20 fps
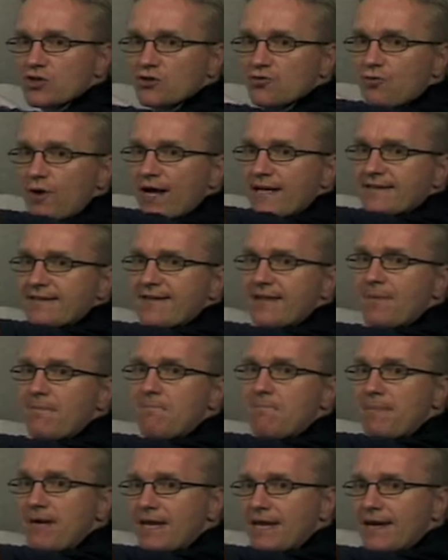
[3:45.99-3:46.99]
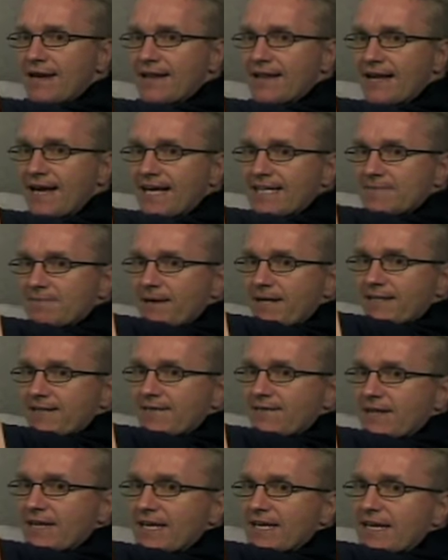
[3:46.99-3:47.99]
stress on the medial aspect
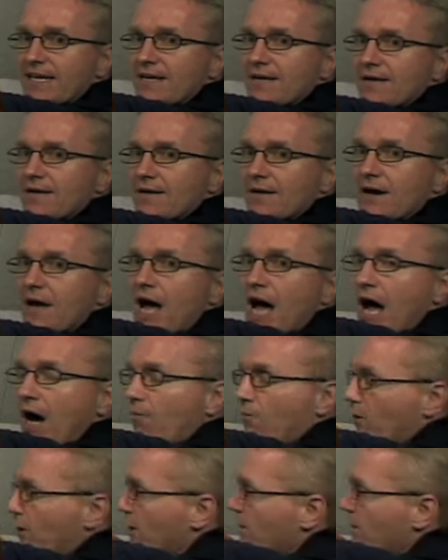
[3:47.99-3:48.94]
of the knee. And we're